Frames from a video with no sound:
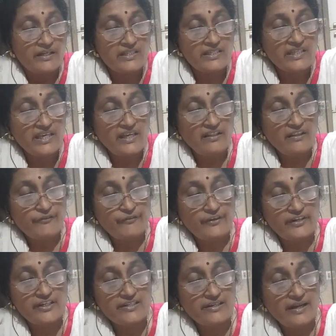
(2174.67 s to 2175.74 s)
See in the
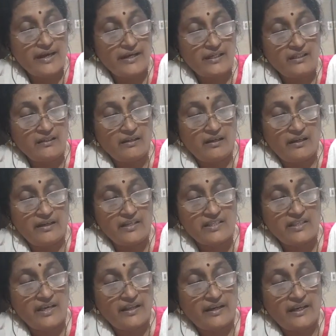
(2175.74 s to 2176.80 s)
first line,
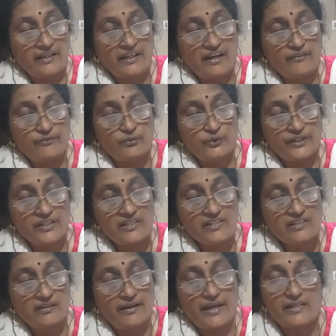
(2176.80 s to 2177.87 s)
is there any
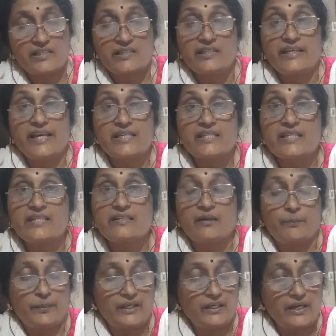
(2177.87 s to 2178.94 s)
FOS? Yes, yes is
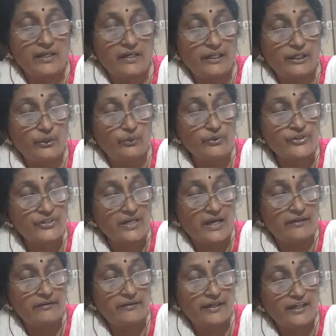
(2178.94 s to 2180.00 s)
repeatedly used,
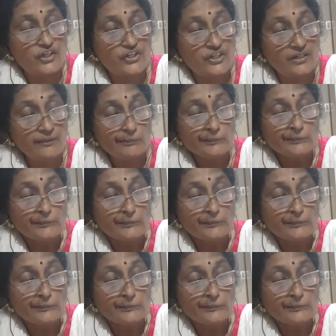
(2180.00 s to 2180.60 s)
alliteration,